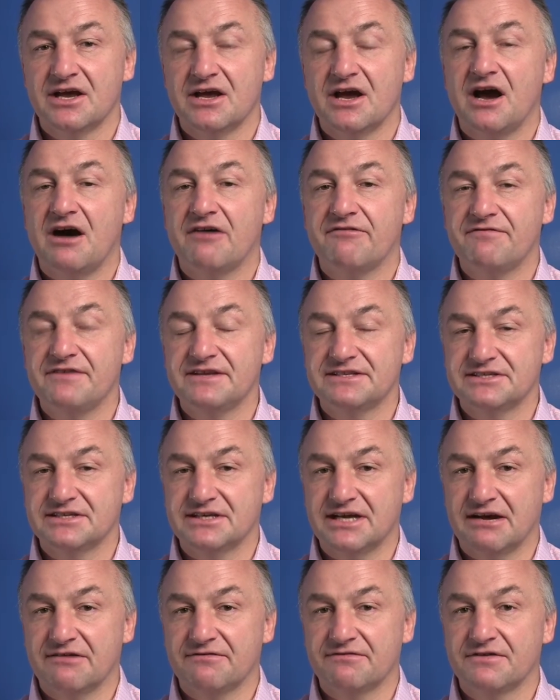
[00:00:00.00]
are fit
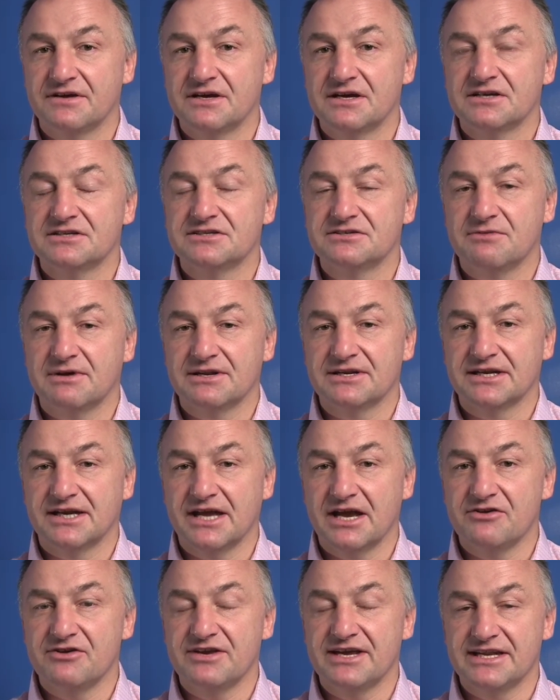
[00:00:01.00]
enough to
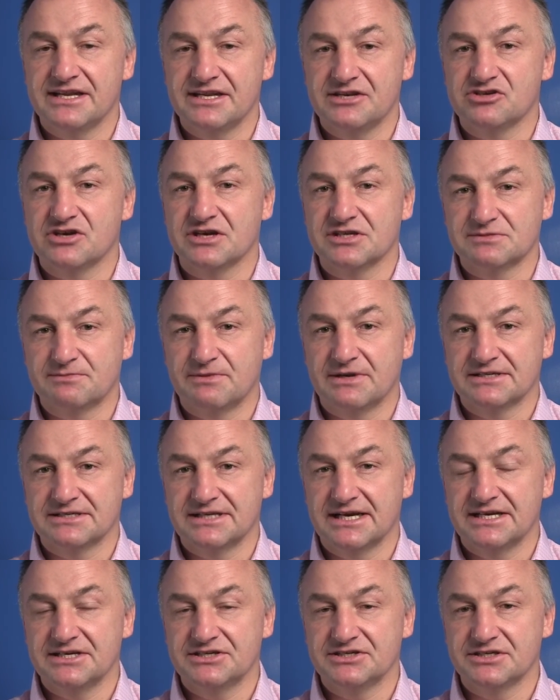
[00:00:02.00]
undergo kidney
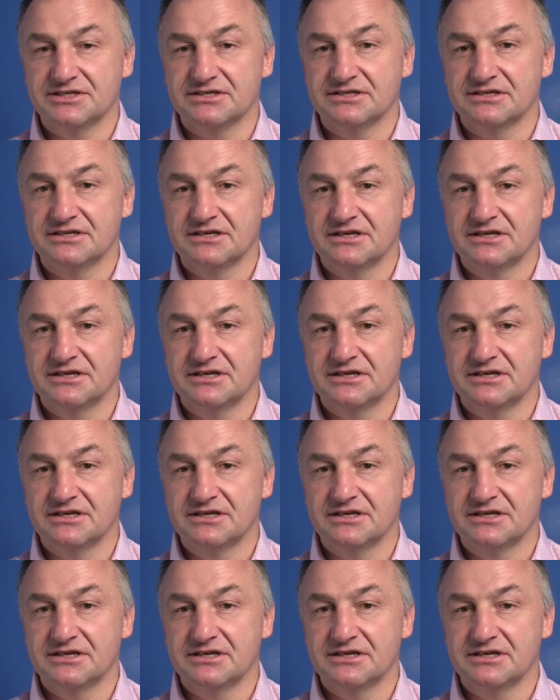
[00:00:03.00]
transplantation